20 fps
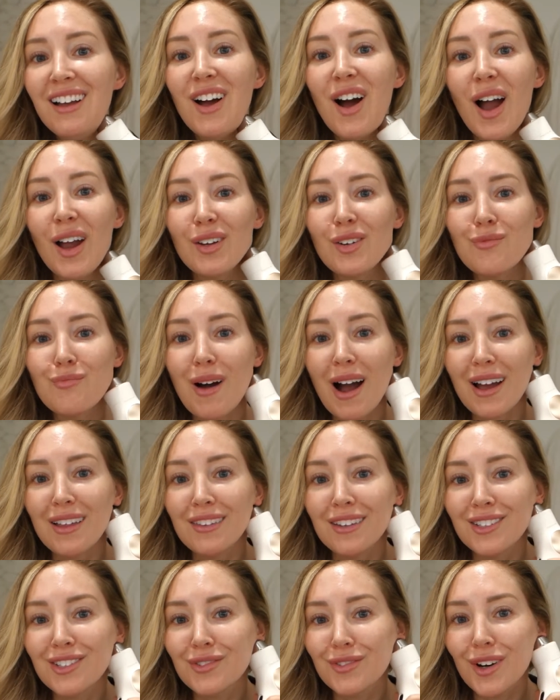I could buy
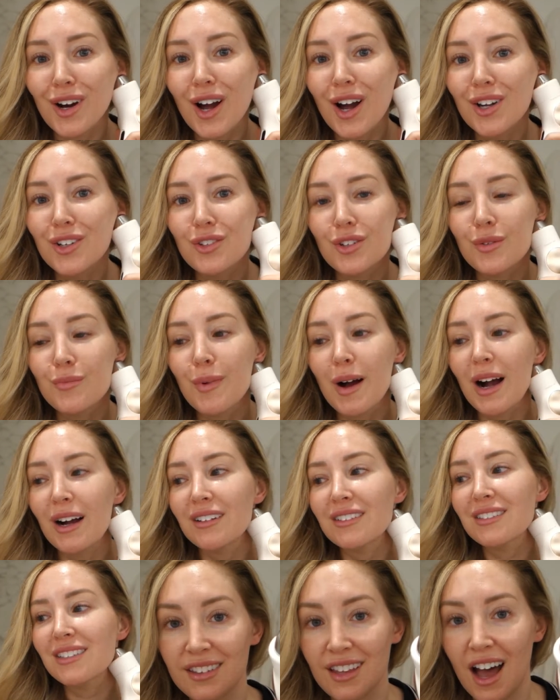this for a hundred
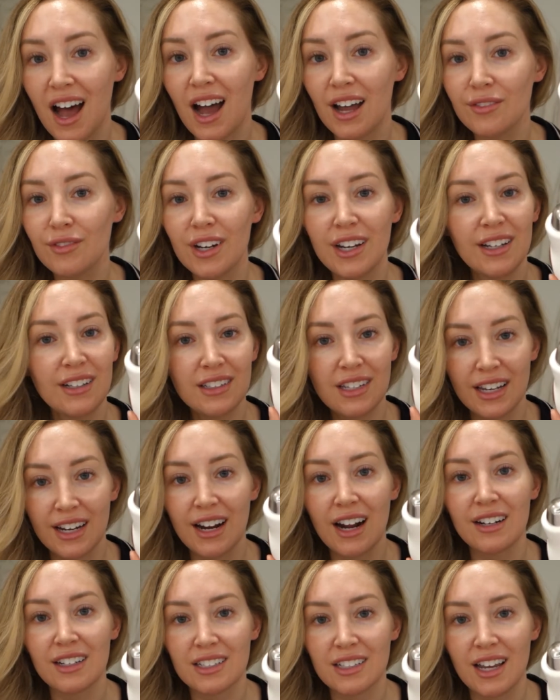bucks. The hot ring, ten out of